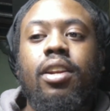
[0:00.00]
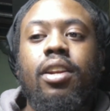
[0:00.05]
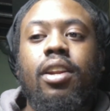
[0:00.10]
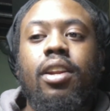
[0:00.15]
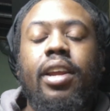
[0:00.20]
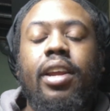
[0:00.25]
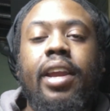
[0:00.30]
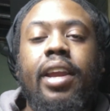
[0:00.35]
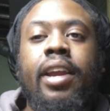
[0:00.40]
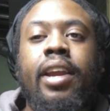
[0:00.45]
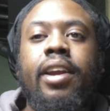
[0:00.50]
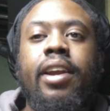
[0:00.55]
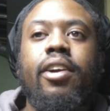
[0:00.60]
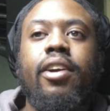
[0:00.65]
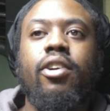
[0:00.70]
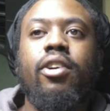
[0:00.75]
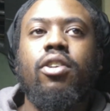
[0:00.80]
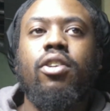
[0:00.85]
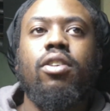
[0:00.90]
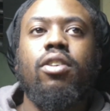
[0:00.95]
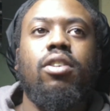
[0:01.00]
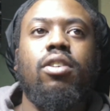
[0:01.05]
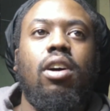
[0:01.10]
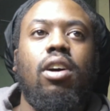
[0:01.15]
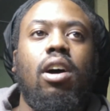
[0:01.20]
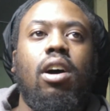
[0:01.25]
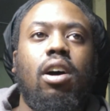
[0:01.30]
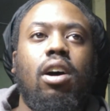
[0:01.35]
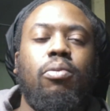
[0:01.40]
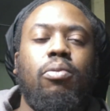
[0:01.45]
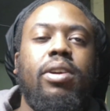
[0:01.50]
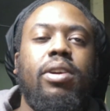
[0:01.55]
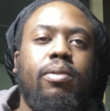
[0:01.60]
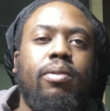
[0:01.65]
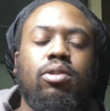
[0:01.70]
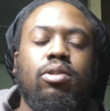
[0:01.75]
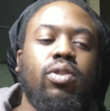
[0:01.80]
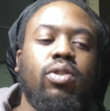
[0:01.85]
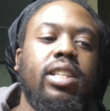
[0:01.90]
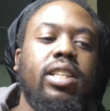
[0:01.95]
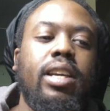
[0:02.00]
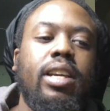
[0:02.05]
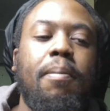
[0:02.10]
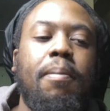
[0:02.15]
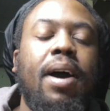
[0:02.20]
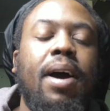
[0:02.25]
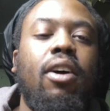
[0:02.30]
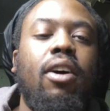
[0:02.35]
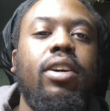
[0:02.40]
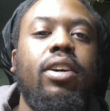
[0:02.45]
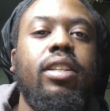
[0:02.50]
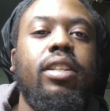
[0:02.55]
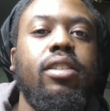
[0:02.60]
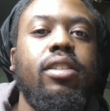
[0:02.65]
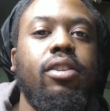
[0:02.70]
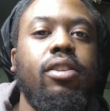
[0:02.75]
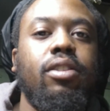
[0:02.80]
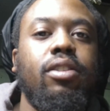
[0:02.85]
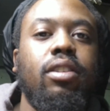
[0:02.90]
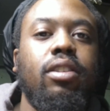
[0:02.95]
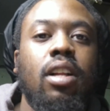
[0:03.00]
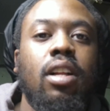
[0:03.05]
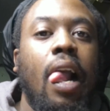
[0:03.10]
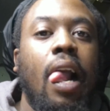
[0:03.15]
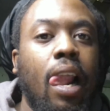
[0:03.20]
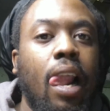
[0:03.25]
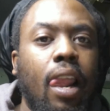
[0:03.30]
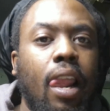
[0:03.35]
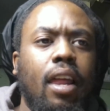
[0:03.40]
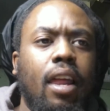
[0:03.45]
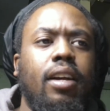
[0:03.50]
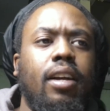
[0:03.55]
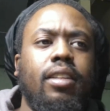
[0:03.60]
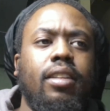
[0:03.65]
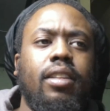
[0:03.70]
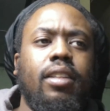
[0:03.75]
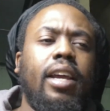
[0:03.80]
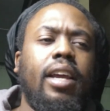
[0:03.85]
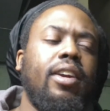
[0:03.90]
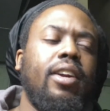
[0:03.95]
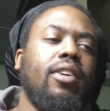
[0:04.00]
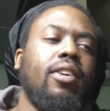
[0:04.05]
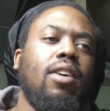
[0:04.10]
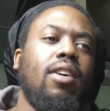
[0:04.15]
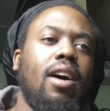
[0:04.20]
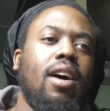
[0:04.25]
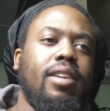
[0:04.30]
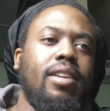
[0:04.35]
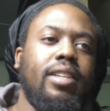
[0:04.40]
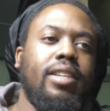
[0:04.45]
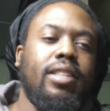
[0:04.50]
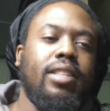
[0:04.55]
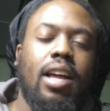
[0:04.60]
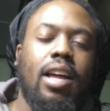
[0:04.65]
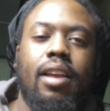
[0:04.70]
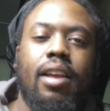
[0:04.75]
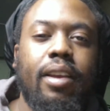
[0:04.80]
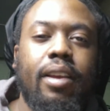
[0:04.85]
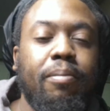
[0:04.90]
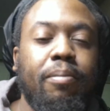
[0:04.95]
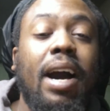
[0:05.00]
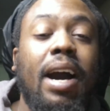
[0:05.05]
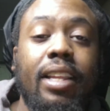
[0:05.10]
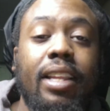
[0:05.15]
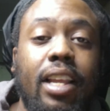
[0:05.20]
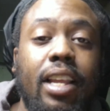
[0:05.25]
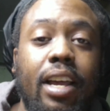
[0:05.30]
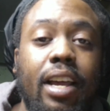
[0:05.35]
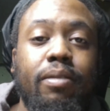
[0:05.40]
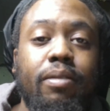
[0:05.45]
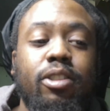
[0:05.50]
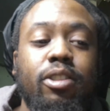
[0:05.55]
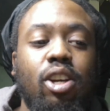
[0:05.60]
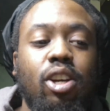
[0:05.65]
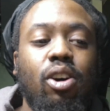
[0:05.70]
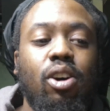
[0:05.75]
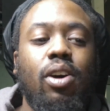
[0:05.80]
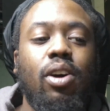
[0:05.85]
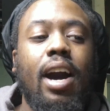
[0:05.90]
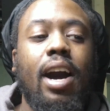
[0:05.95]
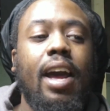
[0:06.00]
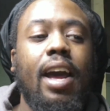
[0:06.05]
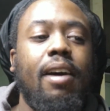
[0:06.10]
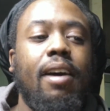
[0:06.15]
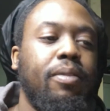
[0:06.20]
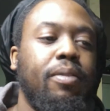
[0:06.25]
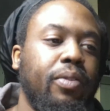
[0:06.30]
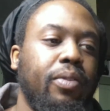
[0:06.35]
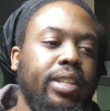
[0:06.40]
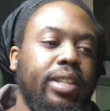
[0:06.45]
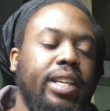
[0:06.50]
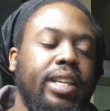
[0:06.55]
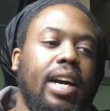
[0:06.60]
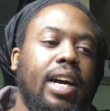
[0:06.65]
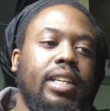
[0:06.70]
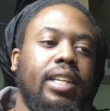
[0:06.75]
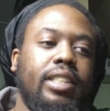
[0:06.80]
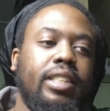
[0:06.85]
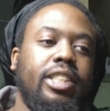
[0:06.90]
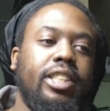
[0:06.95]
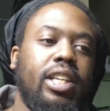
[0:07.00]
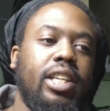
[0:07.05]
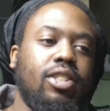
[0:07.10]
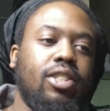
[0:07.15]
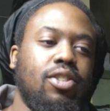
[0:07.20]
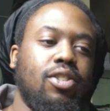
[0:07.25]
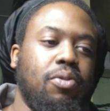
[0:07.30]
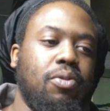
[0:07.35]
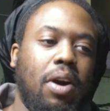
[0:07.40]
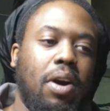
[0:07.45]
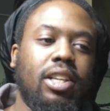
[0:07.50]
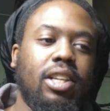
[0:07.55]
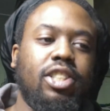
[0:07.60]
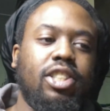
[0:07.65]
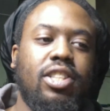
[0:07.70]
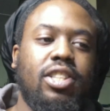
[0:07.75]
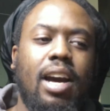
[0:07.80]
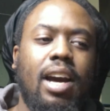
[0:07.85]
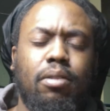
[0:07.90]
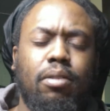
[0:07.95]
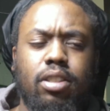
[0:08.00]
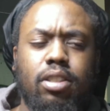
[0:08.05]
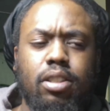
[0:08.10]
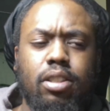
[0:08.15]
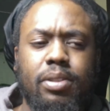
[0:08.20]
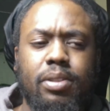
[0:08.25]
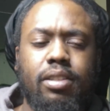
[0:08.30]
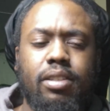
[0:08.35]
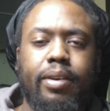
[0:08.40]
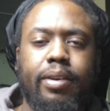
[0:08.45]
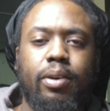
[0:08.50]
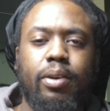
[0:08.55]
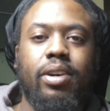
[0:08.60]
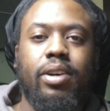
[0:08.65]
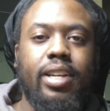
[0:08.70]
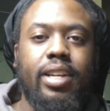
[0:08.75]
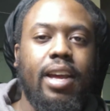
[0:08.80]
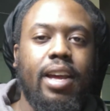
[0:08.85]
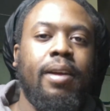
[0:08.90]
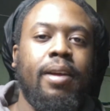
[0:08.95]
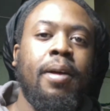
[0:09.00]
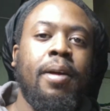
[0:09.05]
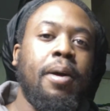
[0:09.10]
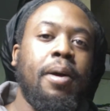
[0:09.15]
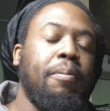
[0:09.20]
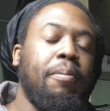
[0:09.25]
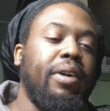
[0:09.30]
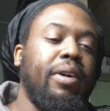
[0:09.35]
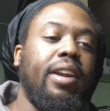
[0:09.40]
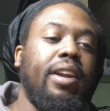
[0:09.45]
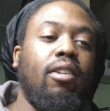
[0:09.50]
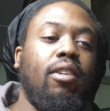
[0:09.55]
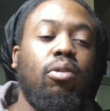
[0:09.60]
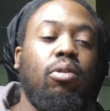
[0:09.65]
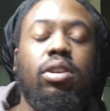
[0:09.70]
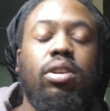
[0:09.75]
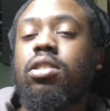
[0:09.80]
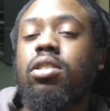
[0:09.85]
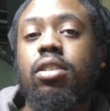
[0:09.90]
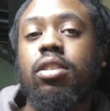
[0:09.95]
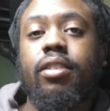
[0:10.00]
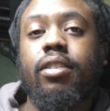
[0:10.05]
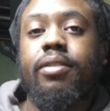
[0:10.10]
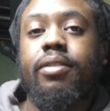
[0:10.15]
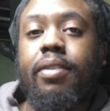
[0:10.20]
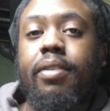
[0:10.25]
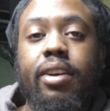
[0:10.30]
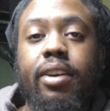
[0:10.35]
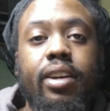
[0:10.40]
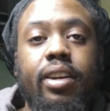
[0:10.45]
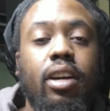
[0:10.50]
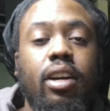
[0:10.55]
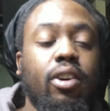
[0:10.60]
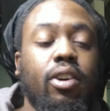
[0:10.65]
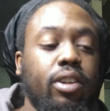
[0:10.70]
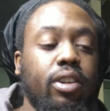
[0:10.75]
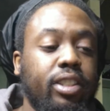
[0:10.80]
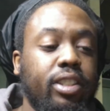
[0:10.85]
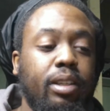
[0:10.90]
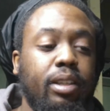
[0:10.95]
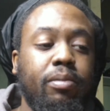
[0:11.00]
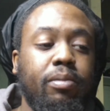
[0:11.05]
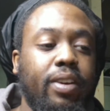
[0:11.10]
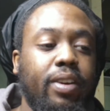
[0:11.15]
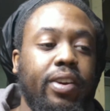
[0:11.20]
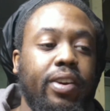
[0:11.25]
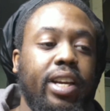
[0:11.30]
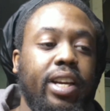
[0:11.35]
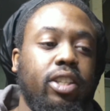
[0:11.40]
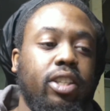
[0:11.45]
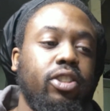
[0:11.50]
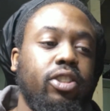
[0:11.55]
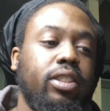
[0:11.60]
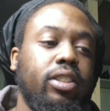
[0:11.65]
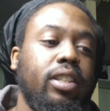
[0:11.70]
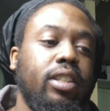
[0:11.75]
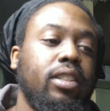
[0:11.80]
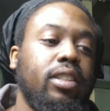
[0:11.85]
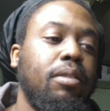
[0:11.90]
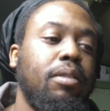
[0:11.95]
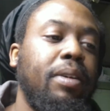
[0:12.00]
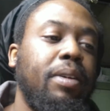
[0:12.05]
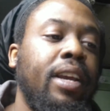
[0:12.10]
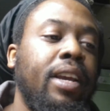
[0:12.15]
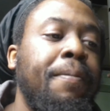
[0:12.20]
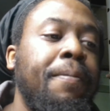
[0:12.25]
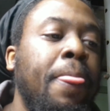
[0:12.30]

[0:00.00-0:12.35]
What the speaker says: hear what it was really about until later on in my life. So I haven't really gotten a chance to watch that specific one yet, but it always seemed very interesting to me.